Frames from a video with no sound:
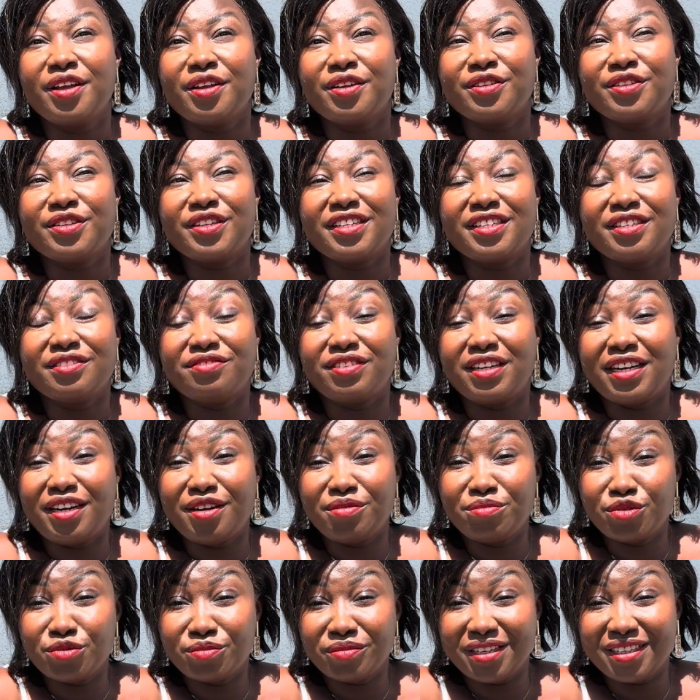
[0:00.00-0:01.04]
So the
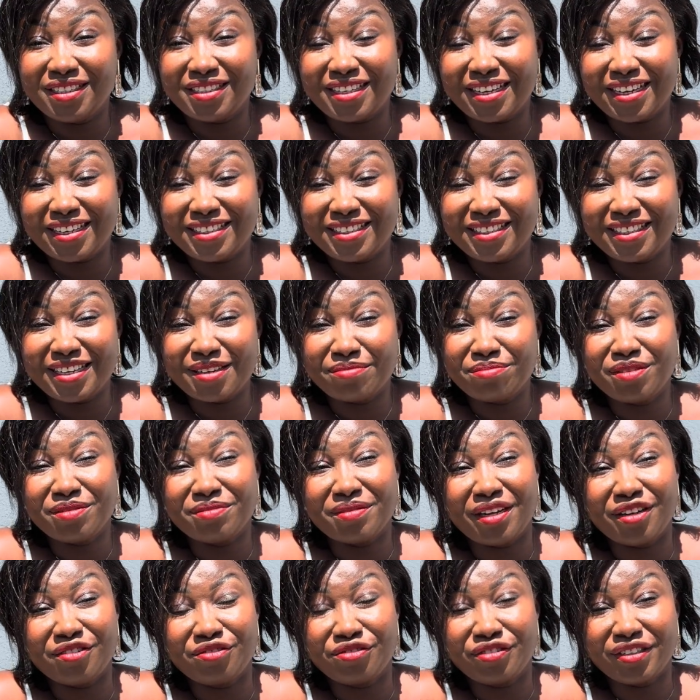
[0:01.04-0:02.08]
very moment I stepped
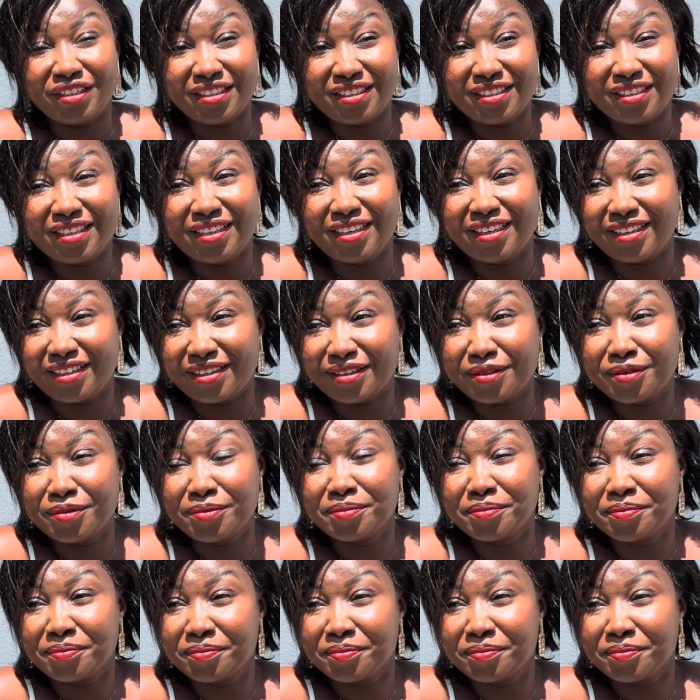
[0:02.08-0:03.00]
my feet here,